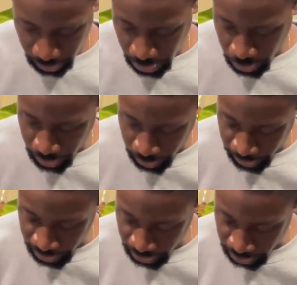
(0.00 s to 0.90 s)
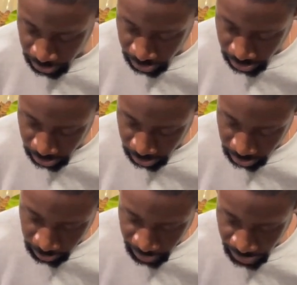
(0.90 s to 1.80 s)
don't want to waste this good
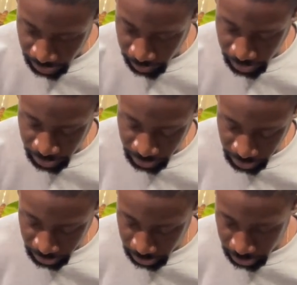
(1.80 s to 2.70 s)
sphagnum moss.